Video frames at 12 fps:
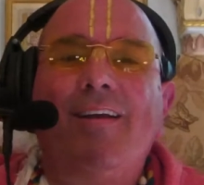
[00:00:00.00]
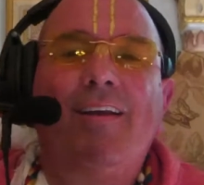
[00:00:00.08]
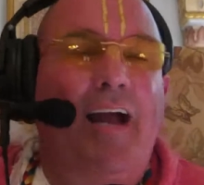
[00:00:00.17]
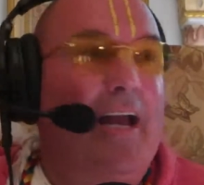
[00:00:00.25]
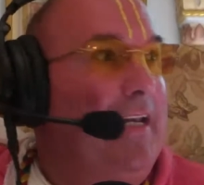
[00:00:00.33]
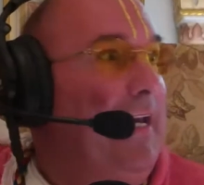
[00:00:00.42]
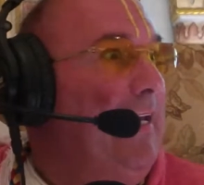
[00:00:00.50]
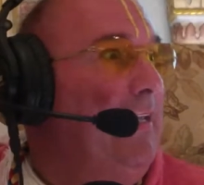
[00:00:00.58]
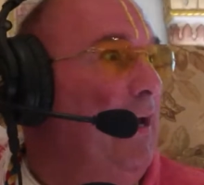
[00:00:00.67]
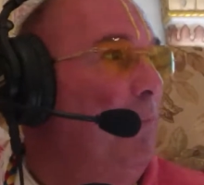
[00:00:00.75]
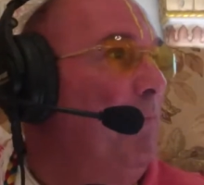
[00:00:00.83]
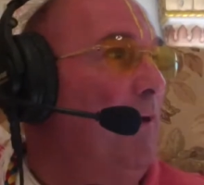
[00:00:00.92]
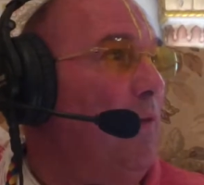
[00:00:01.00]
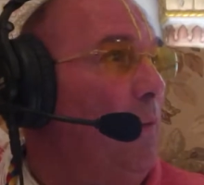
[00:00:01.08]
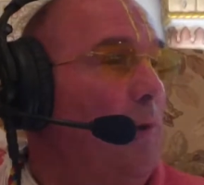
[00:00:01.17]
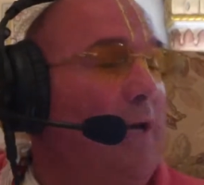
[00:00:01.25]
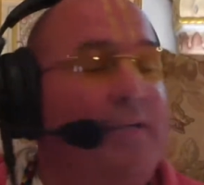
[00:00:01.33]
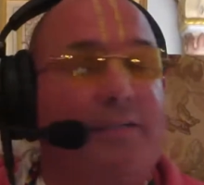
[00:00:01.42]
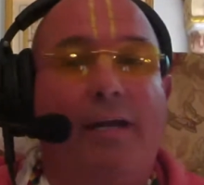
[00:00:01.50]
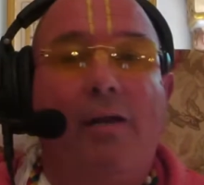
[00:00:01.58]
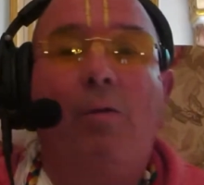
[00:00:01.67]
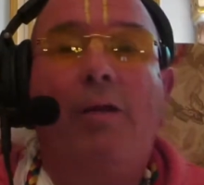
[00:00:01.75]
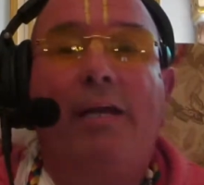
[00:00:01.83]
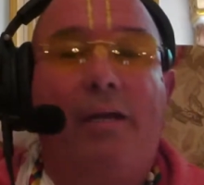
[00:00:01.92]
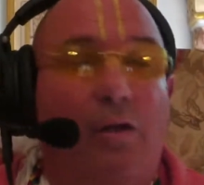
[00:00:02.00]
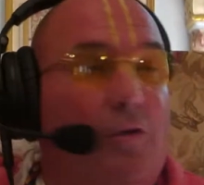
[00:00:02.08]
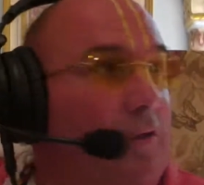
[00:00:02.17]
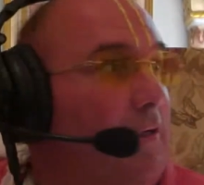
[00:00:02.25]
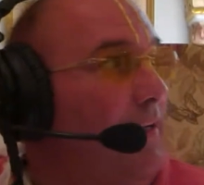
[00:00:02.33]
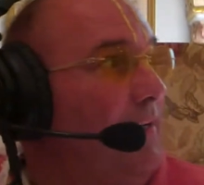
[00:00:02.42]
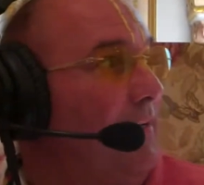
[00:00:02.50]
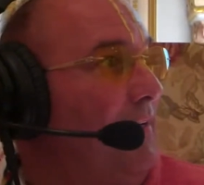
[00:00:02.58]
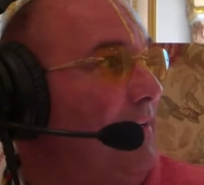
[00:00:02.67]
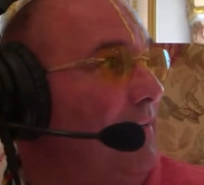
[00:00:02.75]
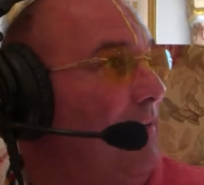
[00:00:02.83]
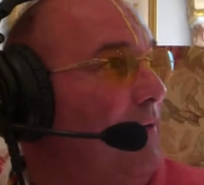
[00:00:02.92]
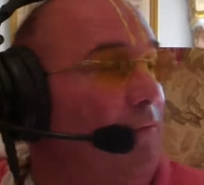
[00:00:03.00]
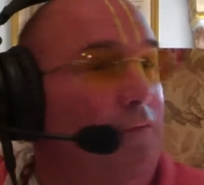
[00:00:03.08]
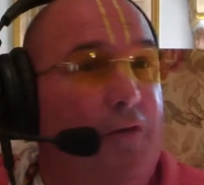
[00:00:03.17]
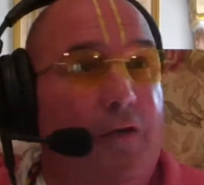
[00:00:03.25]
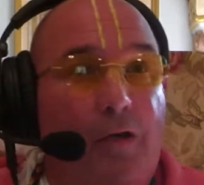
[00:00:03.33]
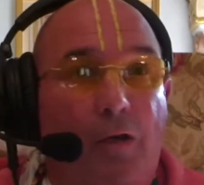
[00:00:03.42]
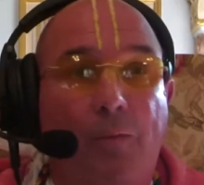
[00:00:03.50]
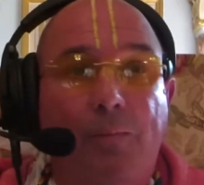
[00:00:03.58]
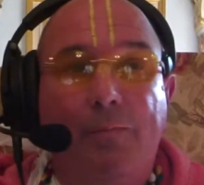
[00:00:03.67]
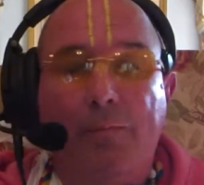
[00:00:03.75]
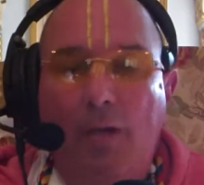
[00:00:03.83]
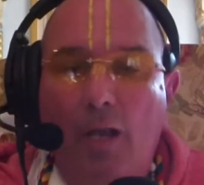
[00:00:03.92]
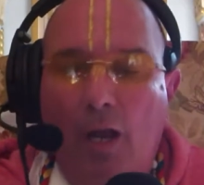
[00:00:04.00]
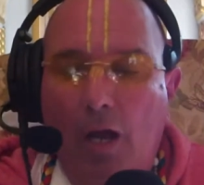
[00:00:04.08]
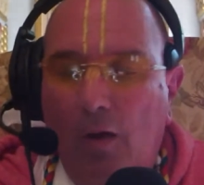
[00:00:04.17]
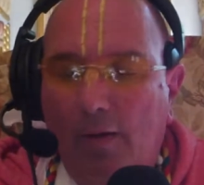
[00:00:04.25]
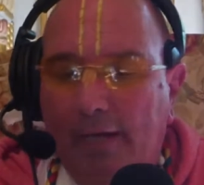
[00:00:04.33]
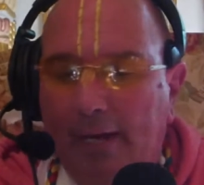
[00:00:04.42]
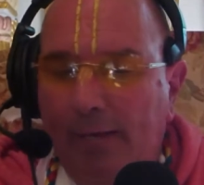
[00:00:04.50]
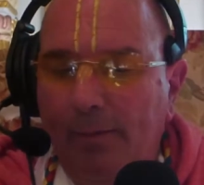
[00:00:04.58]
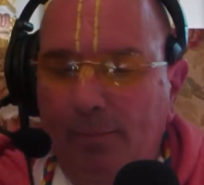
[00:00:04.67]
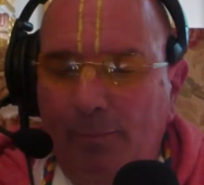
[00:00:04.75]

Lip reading: I need them, otherwise I don't get a good video. Okay.